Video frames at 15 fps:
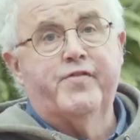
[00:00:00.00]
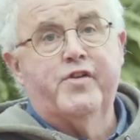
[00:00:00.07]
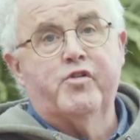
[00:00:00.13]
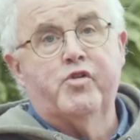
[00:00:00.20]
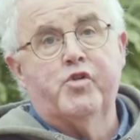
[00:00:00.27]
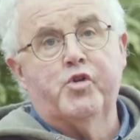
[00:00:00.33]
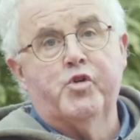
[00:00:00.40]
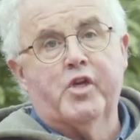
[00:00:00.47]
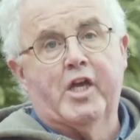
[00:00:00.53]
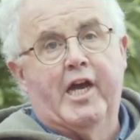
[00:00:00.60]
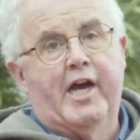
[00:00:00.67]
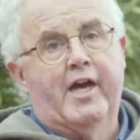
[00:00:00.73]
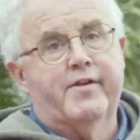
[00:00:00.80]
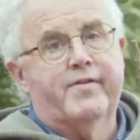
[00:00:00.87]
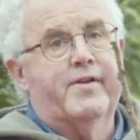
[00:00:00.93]
you who
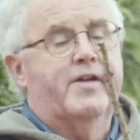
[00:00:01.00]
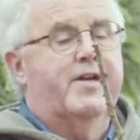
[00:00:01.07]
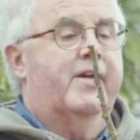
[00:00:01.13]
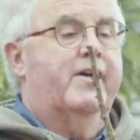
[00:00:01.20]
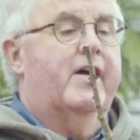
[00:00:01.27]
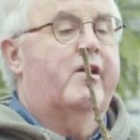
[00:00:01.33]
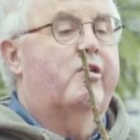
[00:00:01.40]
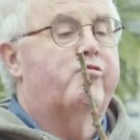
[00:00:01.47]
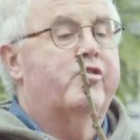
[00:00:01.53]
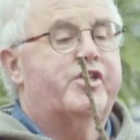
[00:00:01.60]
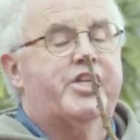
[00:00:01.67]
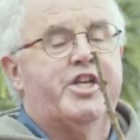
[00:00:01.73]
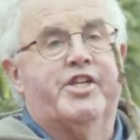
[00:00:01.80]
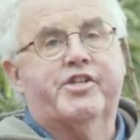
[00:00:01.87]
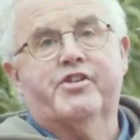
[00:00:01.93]
can't
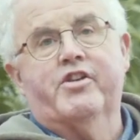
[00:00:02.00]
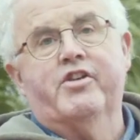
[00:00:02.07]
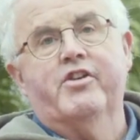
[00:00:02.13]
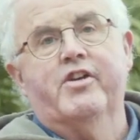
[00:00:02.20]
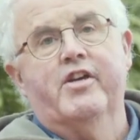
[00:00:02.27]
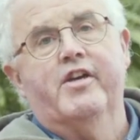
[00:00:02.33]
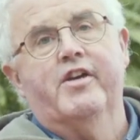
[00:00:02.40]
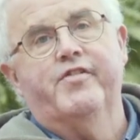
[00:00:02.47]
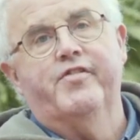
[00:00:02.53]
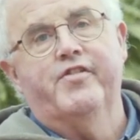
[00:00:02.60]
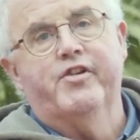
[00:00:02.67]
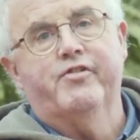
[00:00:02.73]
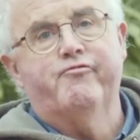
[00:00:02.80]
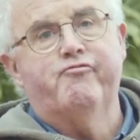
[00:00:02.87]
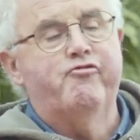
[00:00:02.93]
resist
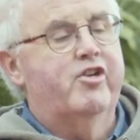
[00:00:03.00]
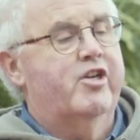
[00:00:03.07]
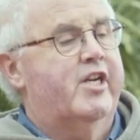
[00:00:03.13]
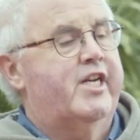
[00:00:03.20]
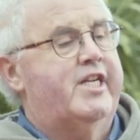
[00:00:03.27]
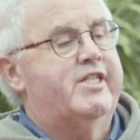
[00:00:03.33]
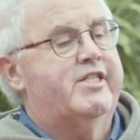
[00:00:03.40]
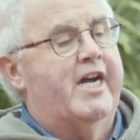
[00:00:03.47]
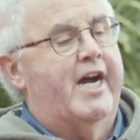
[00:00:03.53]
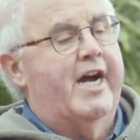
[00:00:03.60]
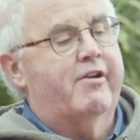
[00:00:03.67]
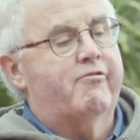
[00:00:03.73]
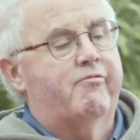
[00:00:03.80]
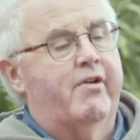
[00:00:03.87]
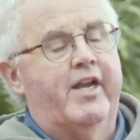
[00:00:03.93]
the really
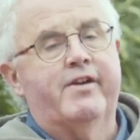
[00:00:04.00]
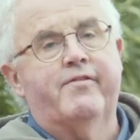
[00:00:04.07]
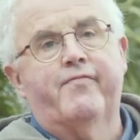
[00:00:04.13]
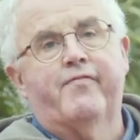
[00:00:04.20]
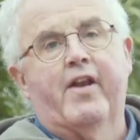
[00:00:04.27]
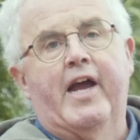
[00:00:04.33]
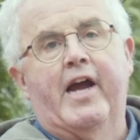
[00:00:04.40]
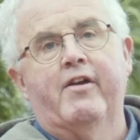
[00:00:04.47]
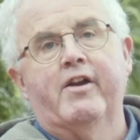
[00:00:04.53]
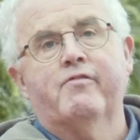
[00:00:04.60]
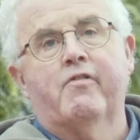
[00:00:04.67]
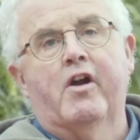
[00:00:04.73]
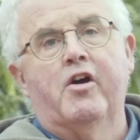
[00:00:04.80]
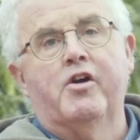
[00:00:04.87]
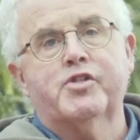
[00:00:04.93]
dark red flowering
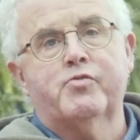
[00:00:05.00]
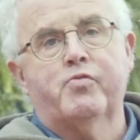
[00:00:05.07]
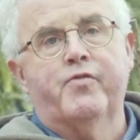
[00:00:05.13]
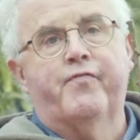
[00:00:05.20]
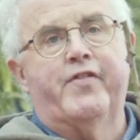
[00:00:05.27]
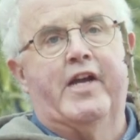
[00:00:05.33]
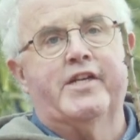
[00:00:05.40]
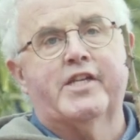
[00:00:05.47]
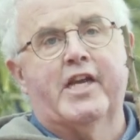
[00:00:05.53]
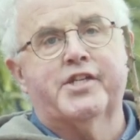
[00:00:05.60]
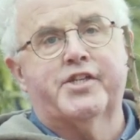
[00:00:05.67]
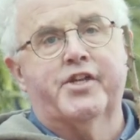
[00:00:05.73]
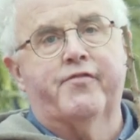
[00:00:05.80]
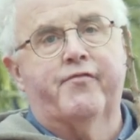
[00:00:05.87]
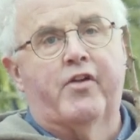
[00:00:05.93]
rose with
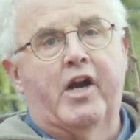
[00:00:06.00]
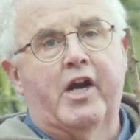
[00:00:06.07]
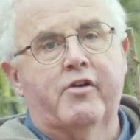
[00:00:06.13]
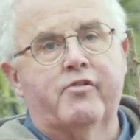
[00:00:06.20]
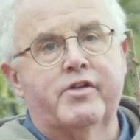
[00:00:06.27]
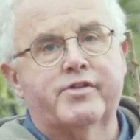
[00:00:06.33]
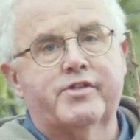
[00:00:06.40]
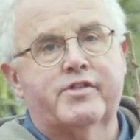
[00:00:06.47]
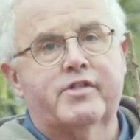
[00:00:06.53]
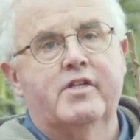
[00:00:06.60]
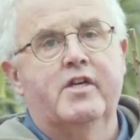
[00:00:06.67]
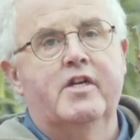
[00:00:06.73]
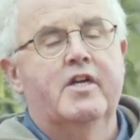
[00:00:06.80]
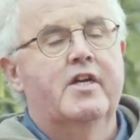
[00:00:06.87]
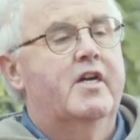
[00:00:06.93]
fantastic fragrance,
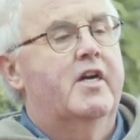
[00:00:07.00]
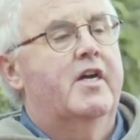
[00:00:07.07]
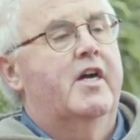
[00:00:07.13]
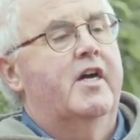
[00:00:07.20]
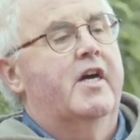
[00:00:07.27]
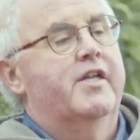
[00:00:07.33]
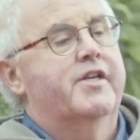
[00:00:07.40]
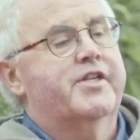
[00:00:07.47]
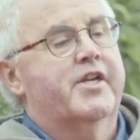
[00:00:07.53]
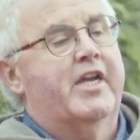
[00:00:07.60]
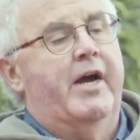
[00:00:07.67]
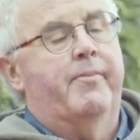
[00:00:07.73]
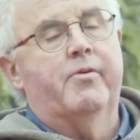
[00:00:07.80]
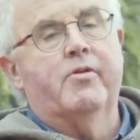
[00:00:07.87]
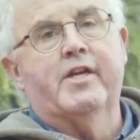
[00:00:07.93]
there's a
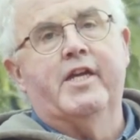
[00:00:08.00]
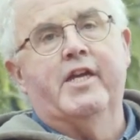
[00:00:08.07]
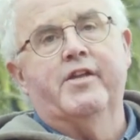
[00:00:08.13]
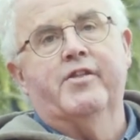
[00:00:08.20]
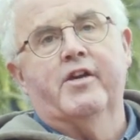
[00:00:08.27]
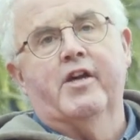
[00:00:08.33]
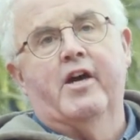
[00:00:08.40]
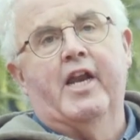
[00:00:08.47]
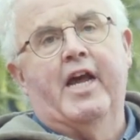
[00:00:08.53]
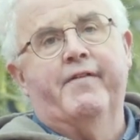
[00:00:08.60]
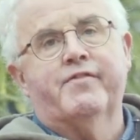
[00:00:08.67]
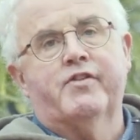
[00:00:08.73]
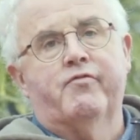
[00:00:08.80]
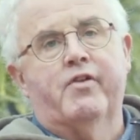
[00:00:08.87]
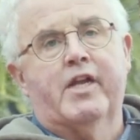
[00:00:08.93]
couple here that I'd
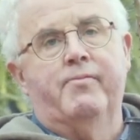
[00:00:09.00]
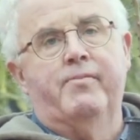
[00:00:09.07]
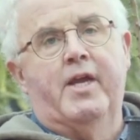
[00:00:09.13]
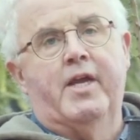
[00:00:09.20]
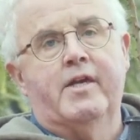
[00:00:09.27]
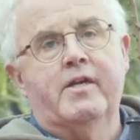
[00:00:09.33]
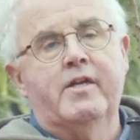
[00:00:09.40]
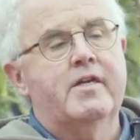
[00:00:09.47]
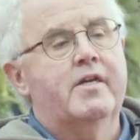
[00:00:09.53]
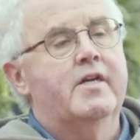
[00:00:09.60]
have to recommend.